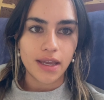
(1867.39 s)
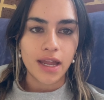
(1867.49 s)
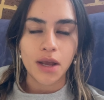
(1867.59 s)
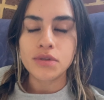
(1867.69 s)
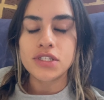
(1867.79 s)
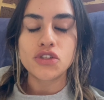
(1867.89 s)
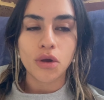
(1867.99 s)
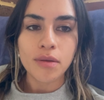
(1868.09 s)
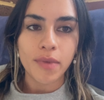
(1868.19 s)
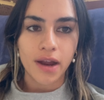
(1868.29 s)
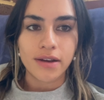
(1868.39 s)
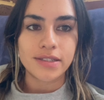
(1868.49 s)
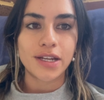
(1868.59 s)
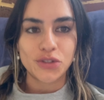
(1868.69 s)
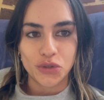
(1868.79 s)
and I was so embarrassed
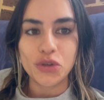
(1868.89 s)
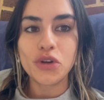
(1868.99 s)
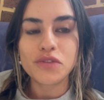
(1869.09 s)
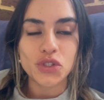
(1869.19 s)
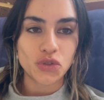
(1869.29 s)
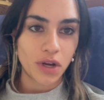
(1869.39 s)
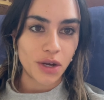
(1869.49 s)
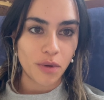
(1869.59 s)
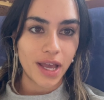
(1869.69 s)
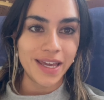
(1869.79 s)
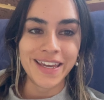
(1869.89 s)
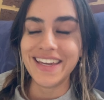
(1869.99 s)
that I took it off straight away.